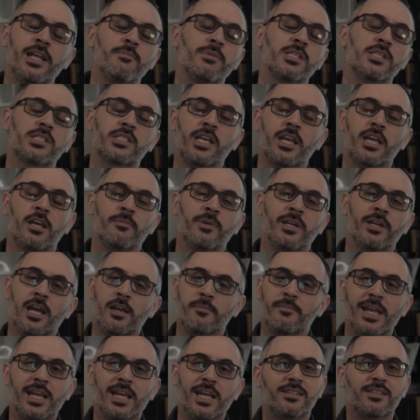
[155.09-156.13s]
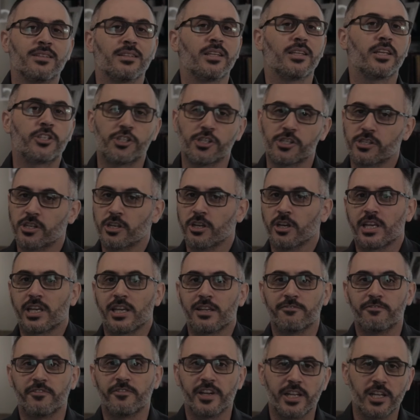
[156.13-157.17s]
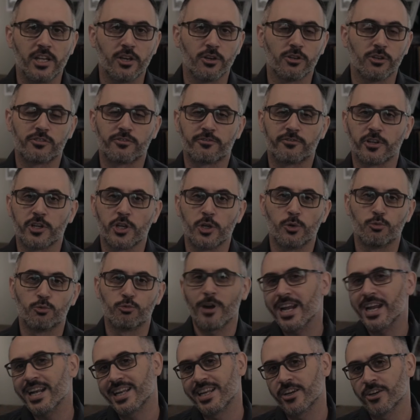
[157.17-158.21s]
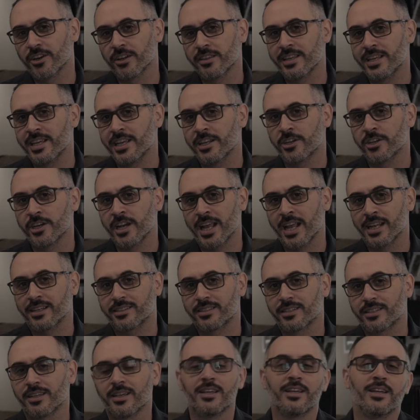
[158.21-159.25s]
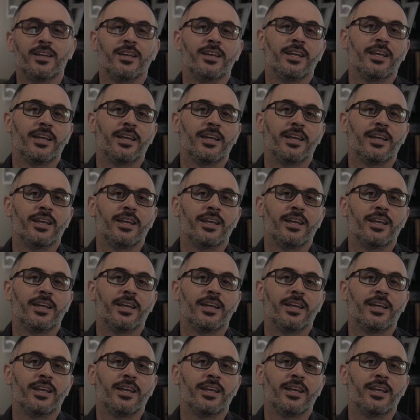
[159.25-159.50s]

My name is Sam and I make delicious cooking videos for you right here on the internet.